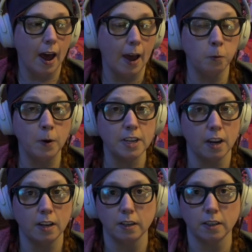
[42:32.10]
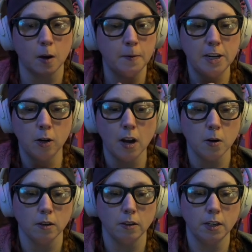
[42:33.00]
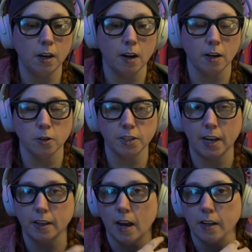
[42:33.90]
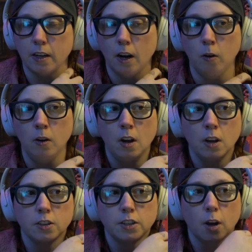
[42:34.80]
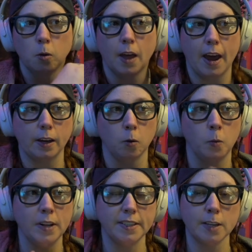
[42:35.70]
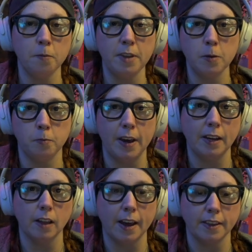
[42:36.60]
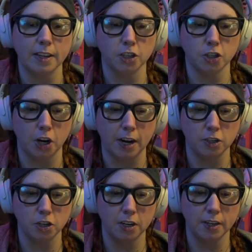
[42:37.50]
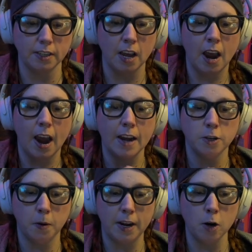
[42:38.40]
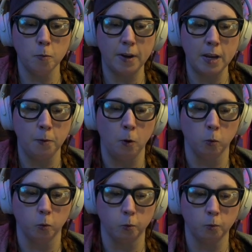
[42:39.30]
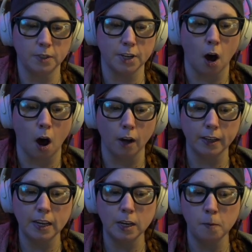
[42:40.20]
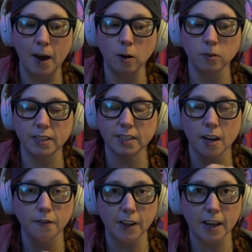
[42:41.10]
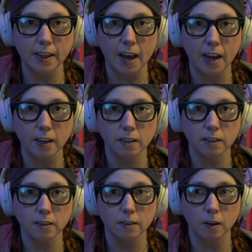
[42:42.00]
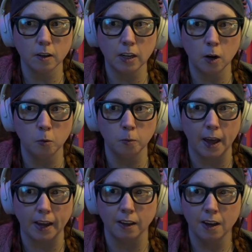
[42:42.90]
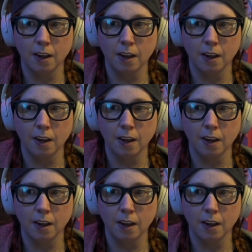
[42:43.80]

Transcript: And I mean, you gotta understand that, you know? So like when something big like this changes and you hear people talking about stuff like that, you know, like